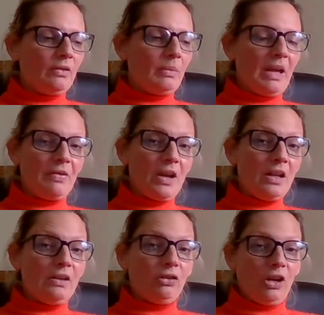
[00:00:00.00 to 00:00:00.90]
so we had the
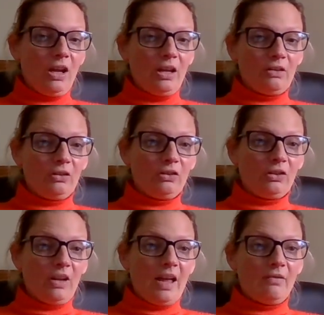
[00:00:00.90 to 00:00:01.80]
early
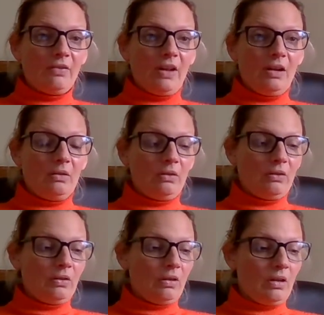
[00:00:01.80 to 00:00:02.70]
church, and for
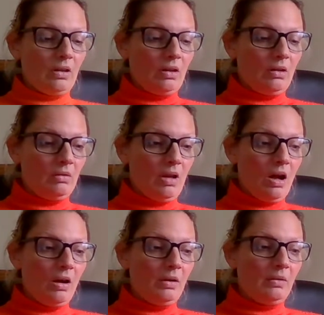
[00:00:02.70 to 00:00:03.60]
those you
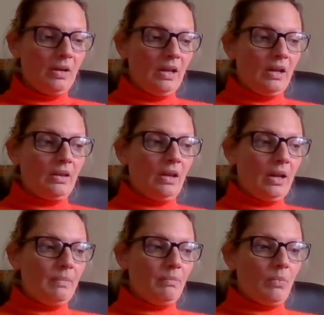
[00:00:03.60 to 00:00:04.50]
know,
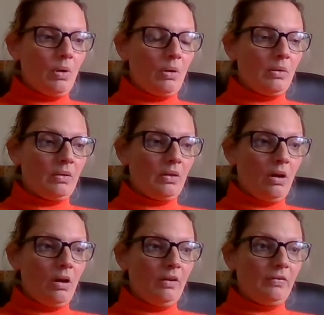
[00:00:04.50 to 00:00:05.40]

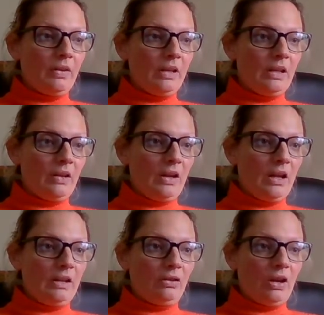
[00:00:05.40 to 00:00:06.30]
after, the
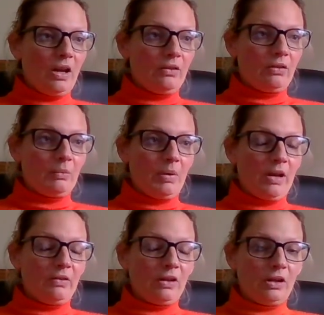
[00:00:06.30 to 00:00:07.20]
early church
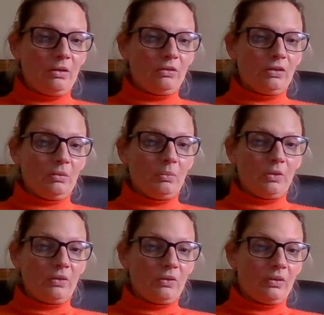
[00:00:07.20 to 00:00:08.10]
persecution
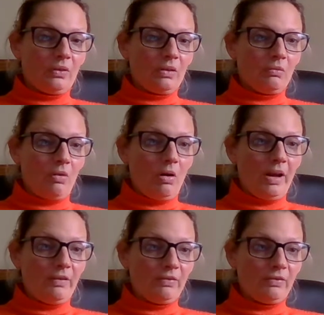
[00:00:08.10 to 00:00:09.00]
was
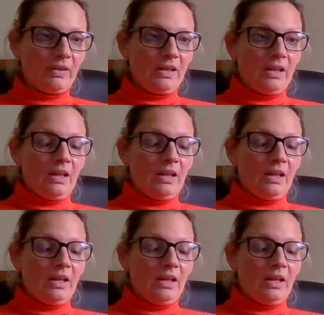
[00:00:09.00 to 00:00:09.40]
rife.